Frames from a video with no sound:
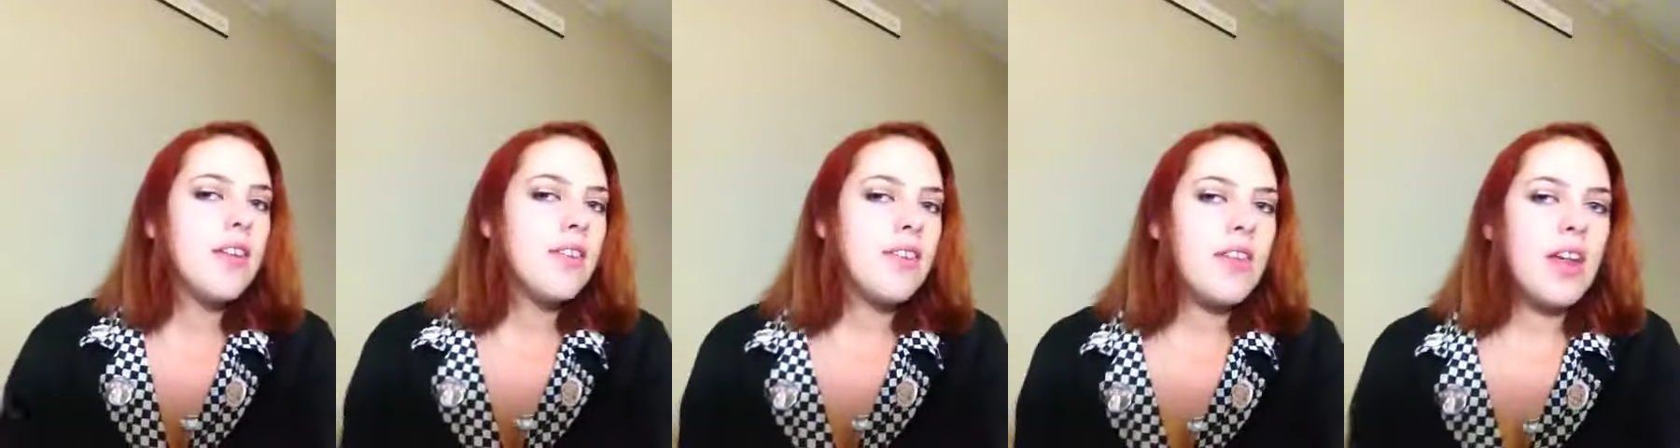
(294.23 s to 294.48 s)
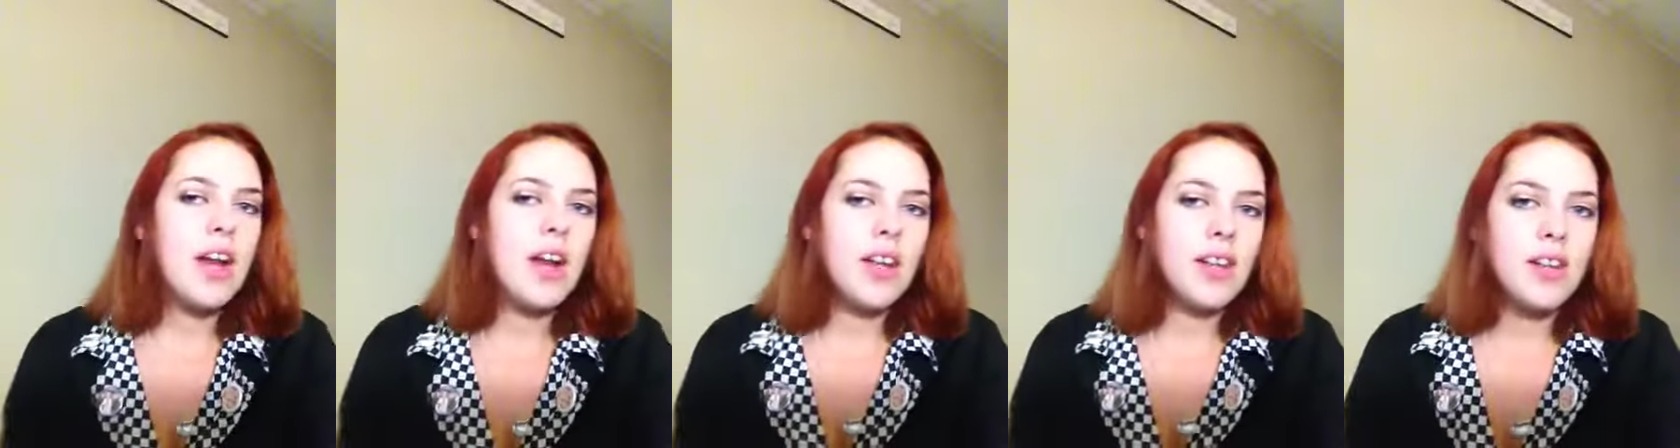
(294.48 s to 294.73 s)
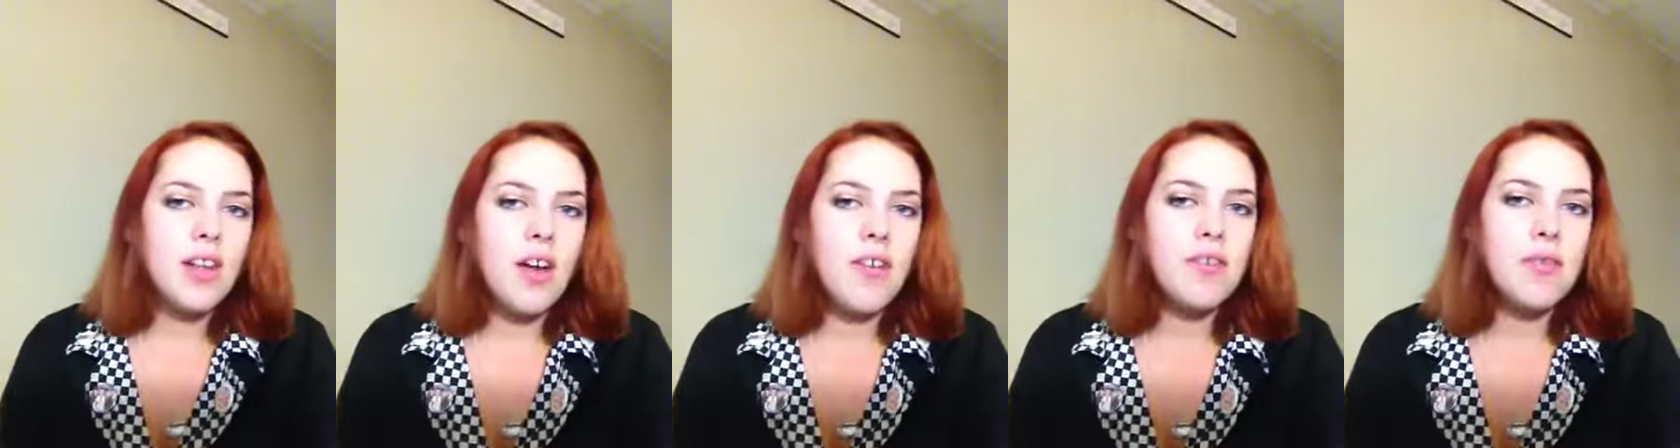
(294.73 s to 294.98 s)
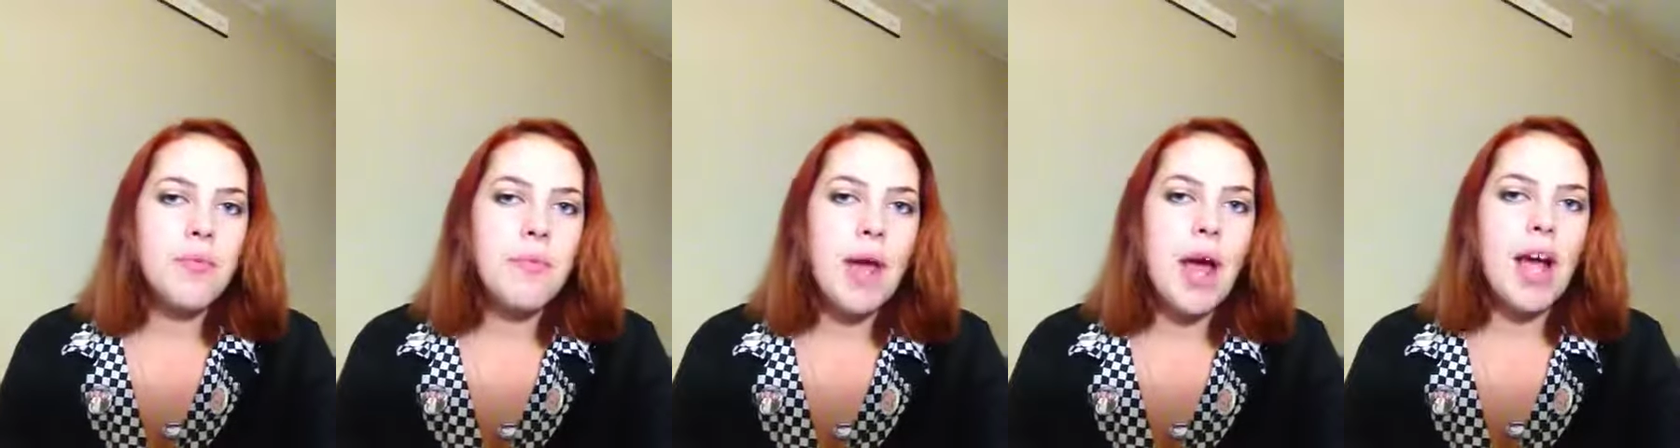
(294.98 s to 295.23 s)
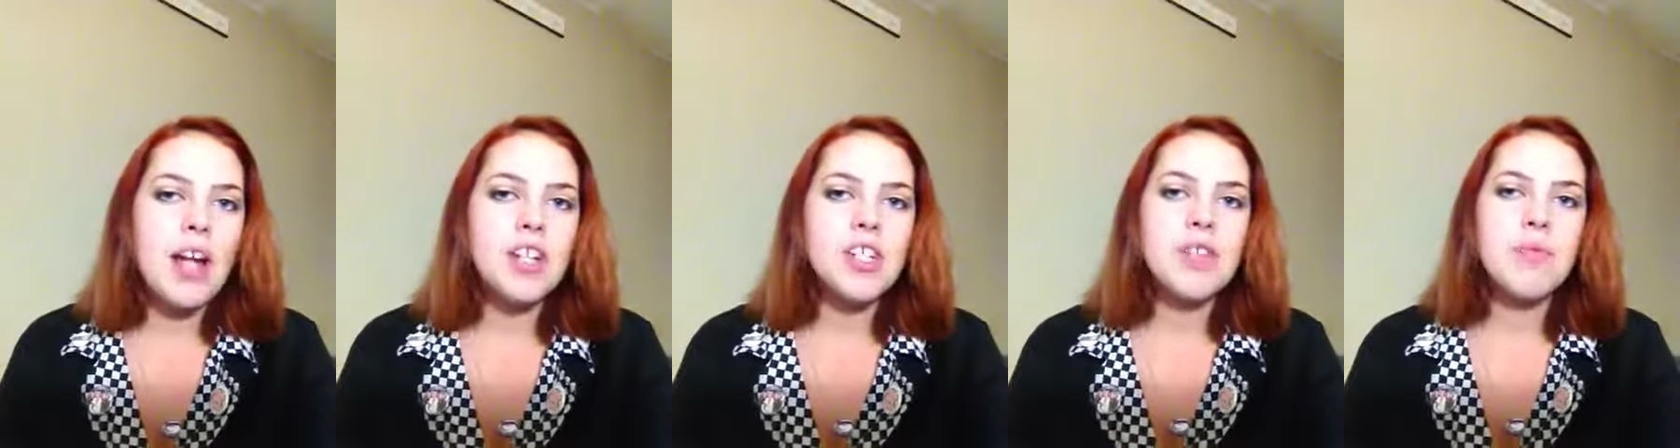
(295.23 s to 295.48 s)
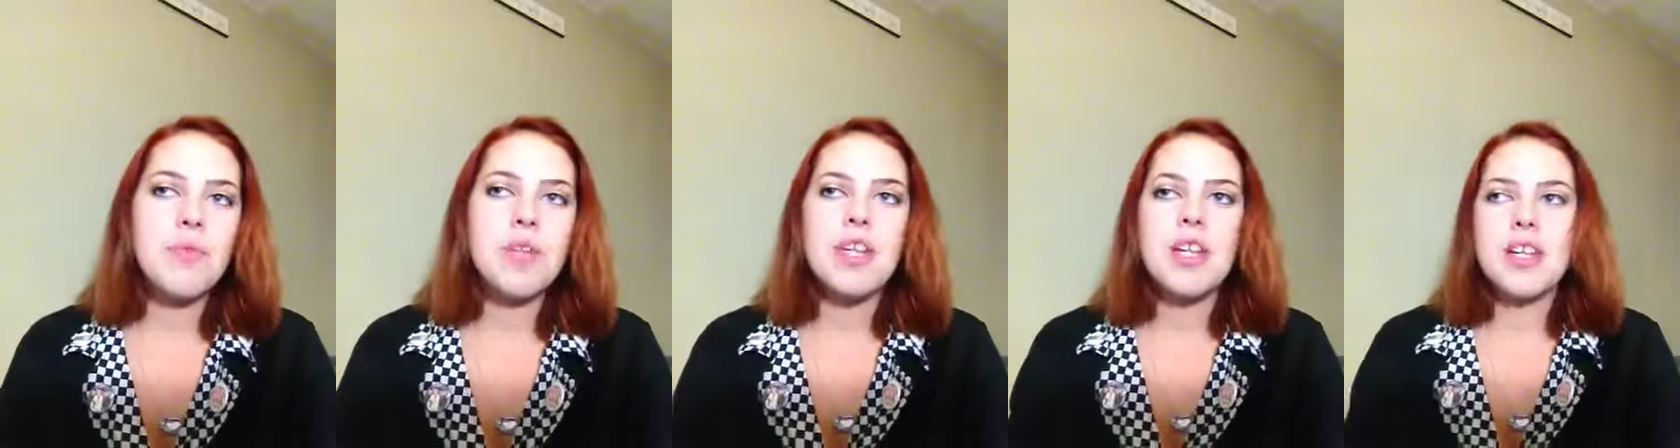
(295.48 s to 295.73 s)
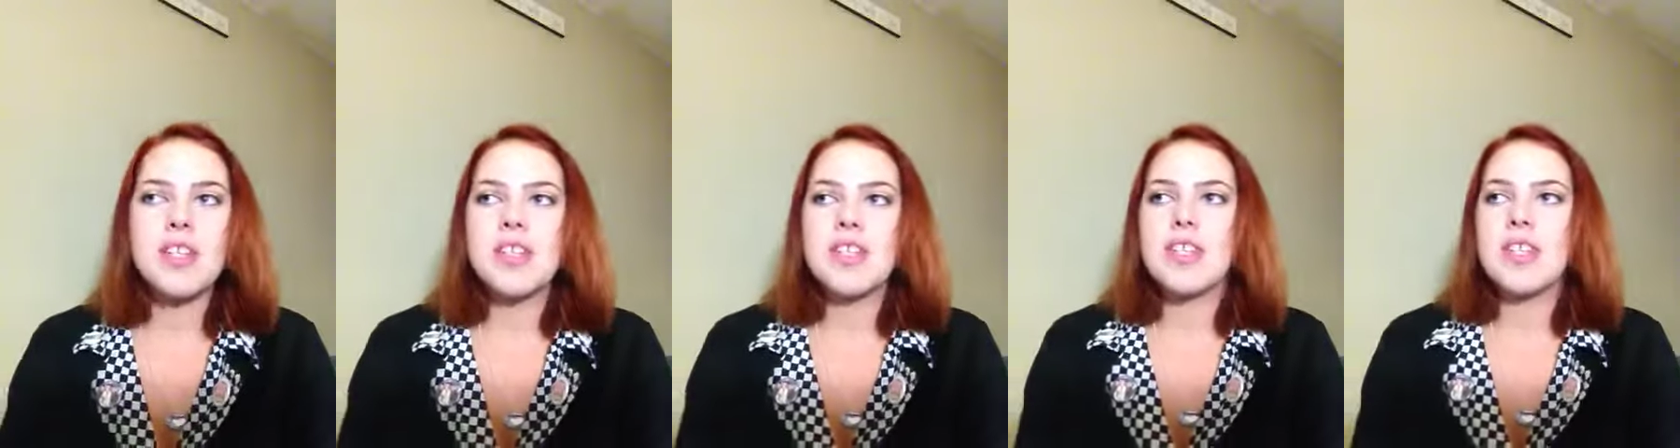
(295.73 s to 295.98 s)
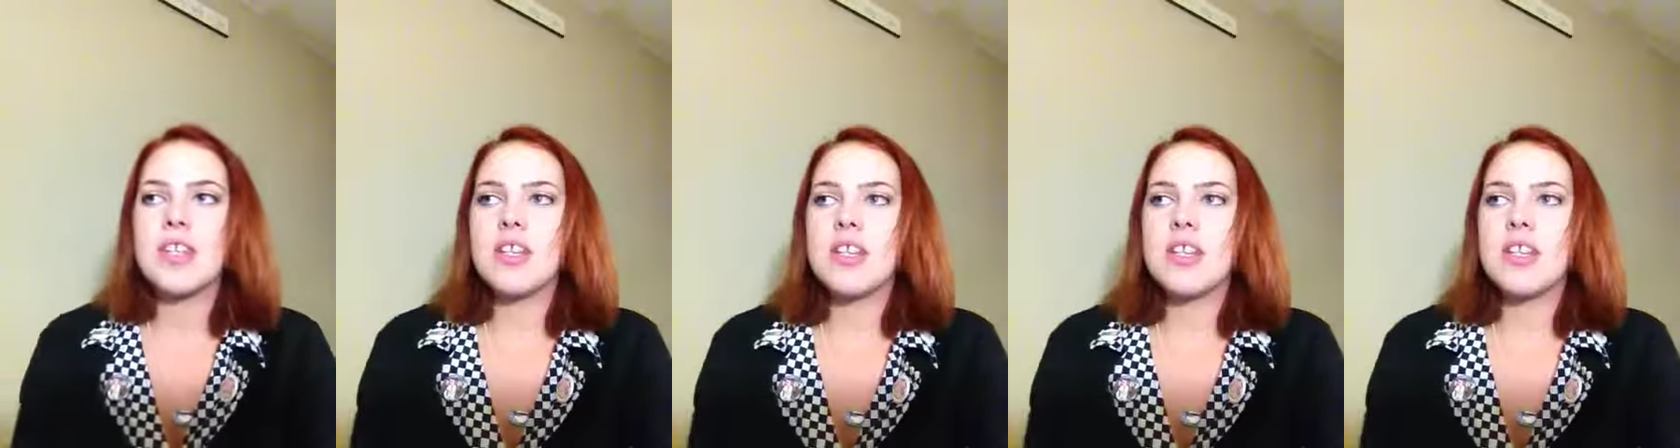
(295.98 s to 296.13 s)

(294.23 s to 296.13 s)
than I loved Matched, because